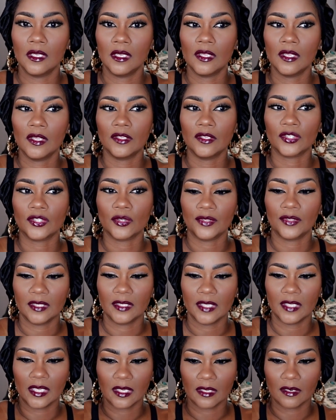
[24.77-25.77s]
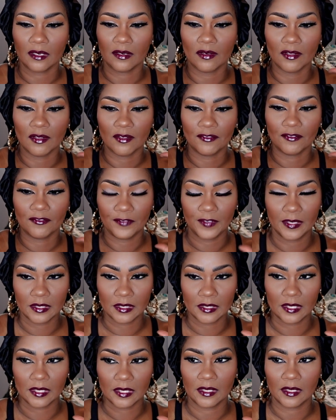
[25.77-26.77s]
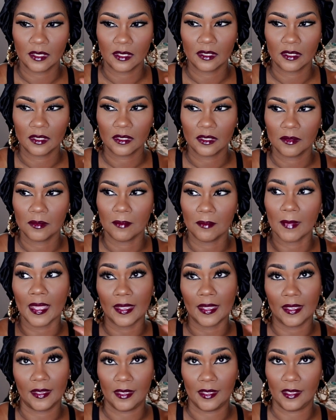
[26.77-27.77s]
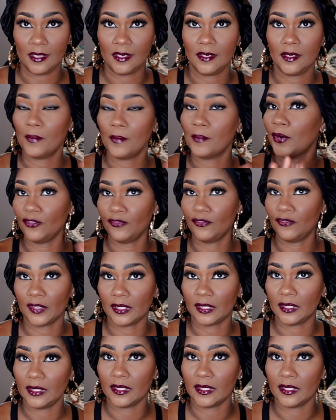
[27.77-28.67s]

so that they can fit my head perfectly.